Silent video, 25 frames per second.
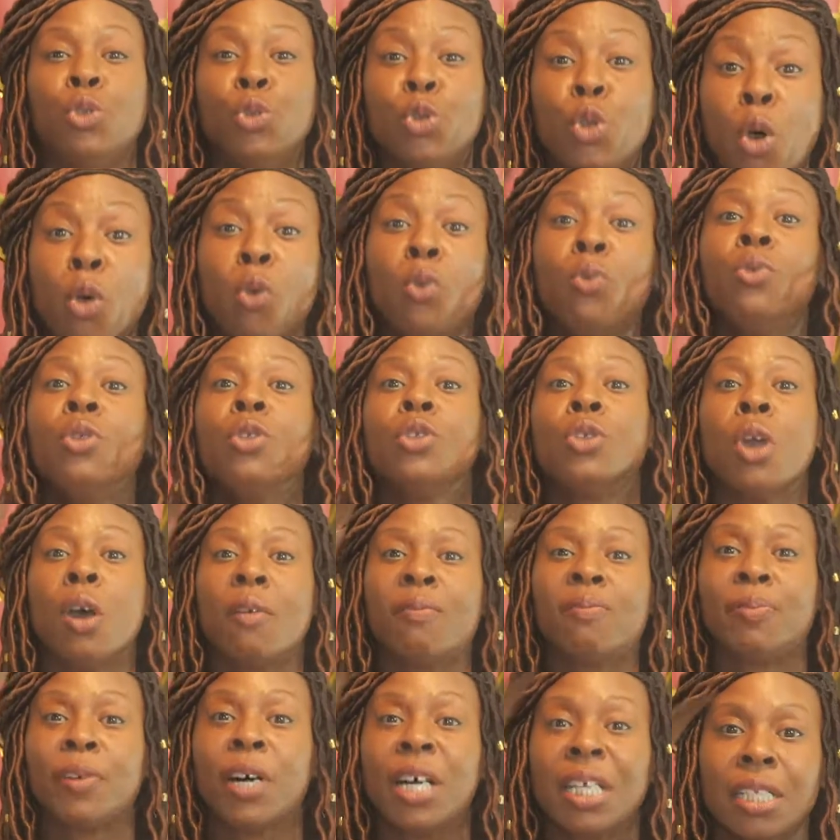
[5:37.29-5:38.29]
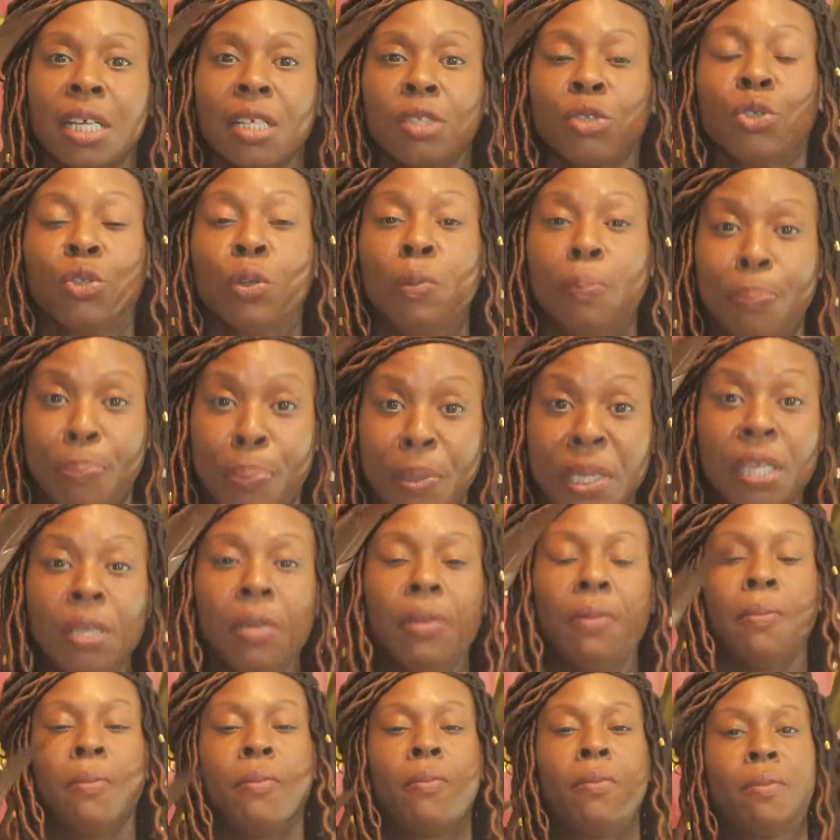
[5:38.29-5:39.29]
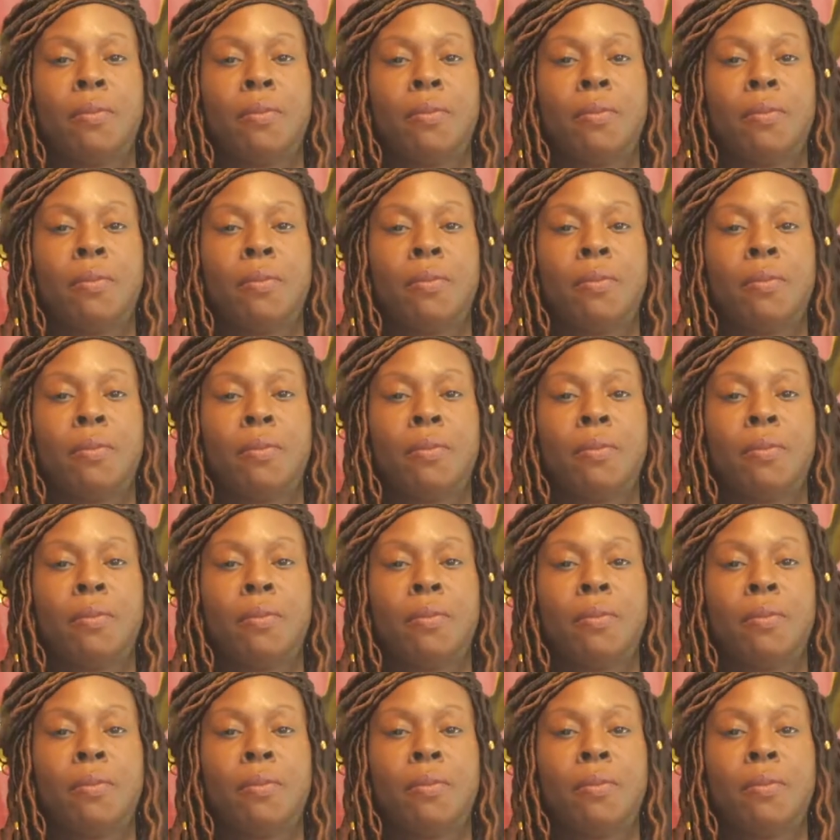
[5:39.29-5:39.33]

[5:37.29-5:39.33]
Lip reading: knew your father to be?